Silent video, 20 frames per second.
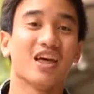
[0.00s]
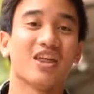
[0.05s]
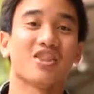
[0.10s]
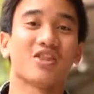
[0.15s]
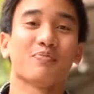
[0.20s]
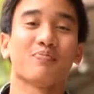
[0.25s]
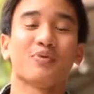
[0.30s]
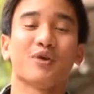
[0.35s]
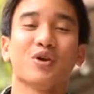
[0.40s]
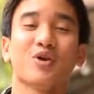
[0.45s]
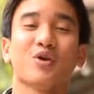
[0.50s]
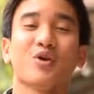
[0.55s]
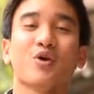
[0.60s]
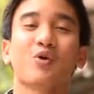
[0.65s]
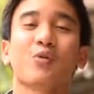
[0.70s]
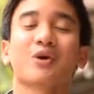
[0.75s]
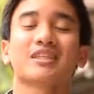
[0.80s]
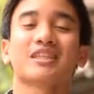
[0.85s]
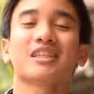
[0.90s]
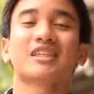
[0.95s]
The Bureau
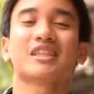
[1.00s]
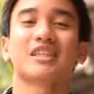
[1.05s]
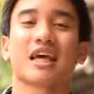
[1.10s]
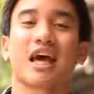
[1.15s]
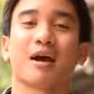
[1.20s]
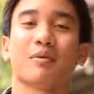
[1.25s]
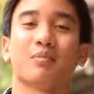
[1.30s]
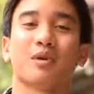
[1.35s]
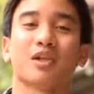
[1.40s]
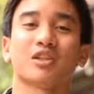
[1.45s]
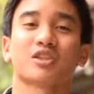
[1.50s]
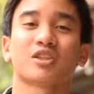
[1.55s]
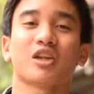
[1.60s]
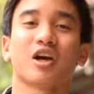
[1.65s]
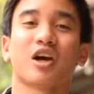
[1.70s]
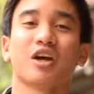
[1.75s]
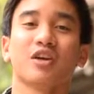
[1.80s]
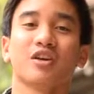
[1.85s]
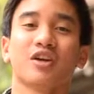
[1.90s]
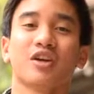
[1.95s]
was established
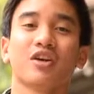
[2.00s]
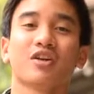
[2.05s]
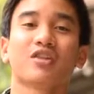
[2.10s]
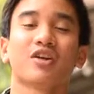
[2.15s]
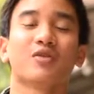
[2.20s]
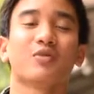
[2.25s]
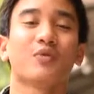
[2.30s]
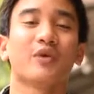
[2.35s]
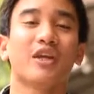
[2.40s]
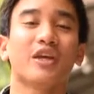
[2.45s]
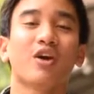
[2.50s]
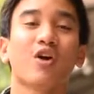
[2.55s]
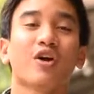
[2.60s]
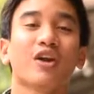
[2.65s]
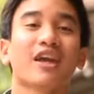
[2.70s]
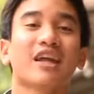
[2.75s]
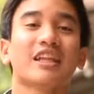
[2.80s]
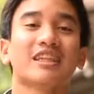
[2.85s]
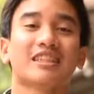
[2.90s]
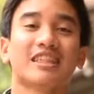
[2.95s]
under the
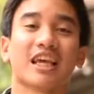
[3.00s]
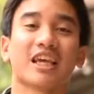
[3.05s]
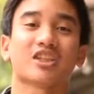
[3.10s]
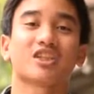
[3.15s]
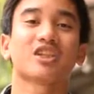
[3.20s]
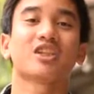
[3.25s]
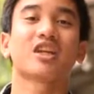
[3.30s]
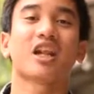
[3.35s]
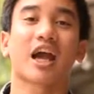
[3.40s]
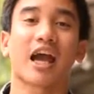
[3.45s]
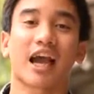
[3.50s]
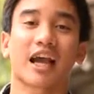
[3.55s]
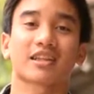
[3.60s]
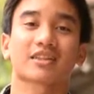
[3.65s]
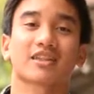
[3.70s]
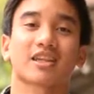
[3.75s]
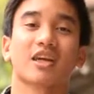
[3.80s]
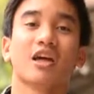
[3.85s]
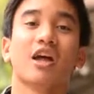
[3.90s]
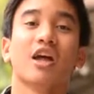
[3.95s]
Reorganization
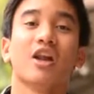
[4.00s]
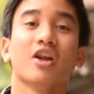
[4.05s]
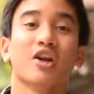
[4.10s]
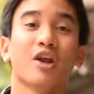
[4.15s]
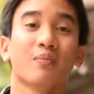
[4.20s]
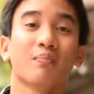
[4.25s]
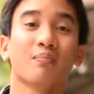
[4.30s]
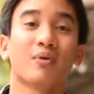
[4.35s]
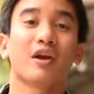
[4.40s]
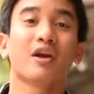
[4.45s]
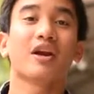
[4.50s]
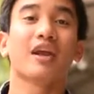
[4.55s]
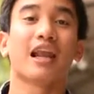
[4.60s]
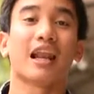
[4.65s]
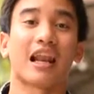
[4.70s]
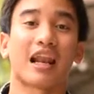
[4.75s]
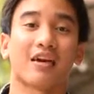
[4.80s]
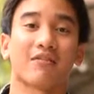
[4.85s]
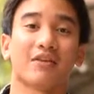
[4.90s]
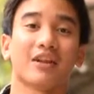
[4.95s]
Act number
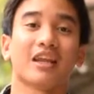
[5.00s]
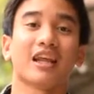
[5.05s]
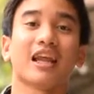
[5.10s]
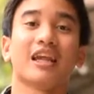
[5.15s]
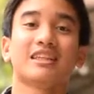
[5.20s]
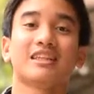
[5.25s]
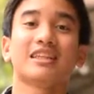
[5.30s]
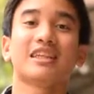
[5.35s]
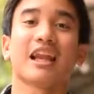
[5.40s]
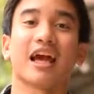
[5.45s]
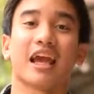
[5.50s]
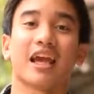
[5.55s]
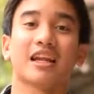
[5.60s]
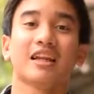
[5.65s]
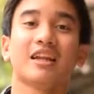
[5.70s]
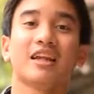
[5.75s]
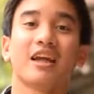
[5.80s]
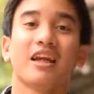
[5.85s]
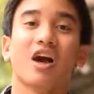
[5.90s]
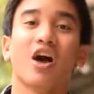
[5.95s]

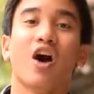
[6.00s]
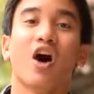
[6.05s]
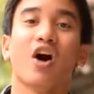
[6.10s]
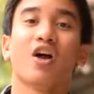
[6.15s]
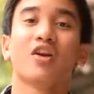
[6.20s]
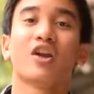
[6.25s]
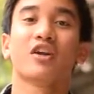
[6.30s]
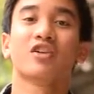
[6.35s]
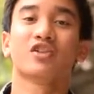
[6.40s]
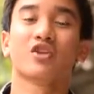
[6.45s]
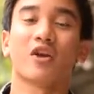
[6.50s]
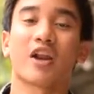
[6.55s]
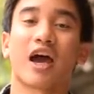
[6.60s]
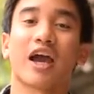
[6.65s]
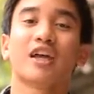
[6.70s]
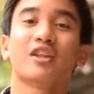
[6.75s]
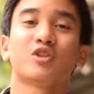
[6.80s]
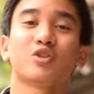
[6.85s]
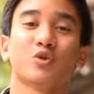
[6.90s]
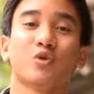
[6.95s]
1189 on
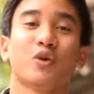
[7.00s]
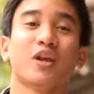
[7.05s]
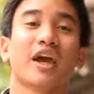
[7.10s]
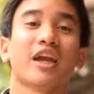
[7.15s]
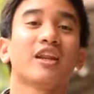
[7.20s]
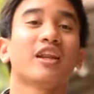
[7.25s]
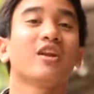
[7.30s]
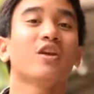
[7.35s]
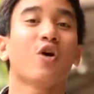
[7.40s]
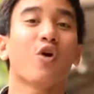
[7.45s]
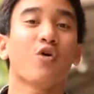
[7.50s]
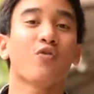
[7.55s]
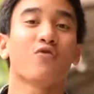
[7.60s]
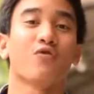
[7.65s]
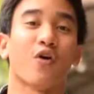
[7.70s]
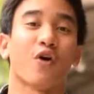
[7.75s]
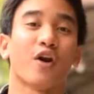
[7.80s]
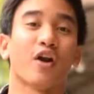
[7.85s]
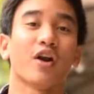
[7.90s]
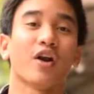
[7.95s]
July 2,
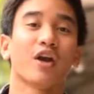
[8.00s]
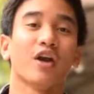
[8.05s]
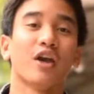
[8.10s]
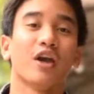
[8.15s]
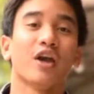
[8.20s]
1904